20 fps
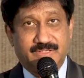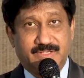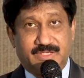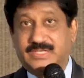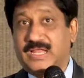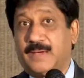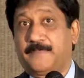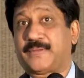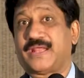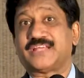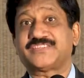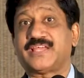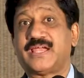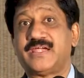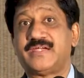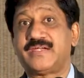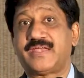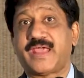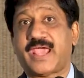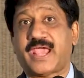In the
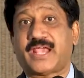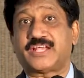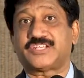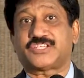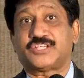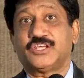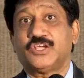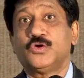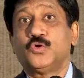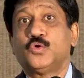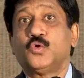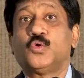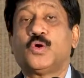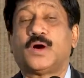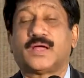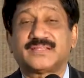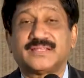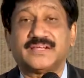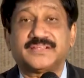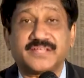present days, who
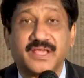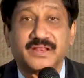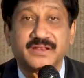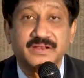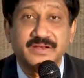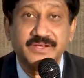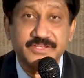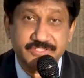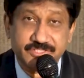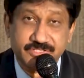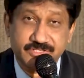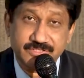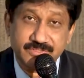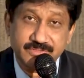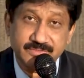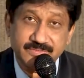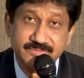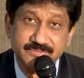are the terrorists?